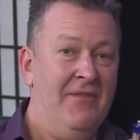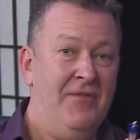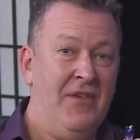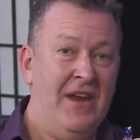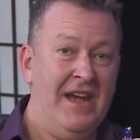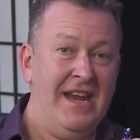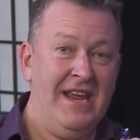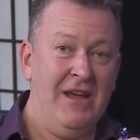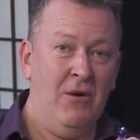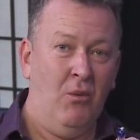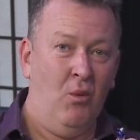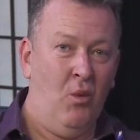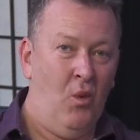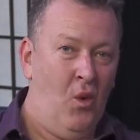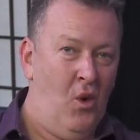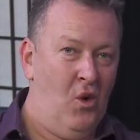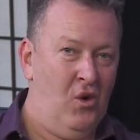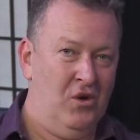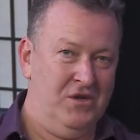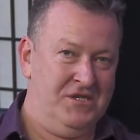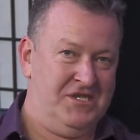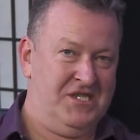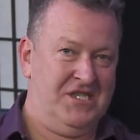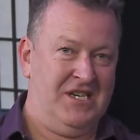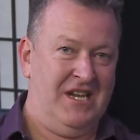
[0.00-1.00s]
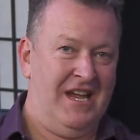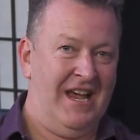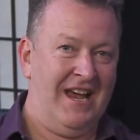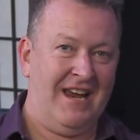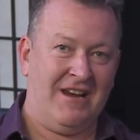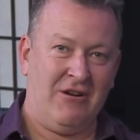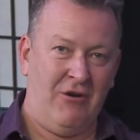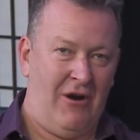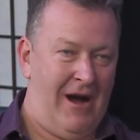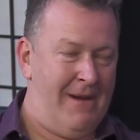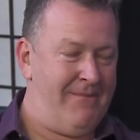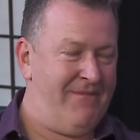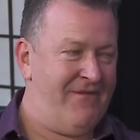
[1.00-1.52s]
Then he awards a
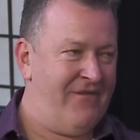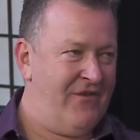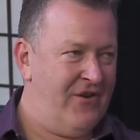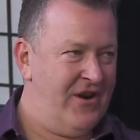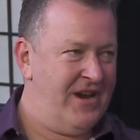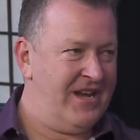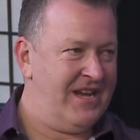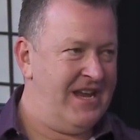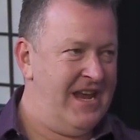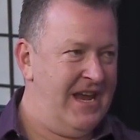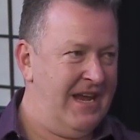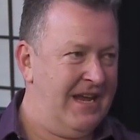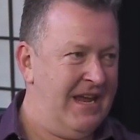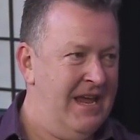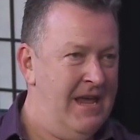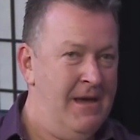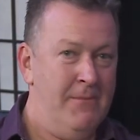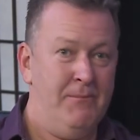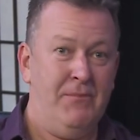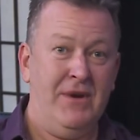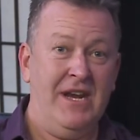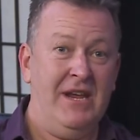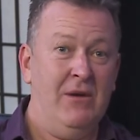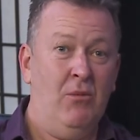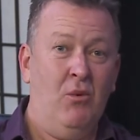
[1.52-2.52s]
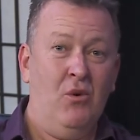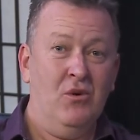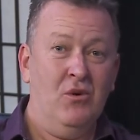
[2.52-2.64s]
crap free kick, but he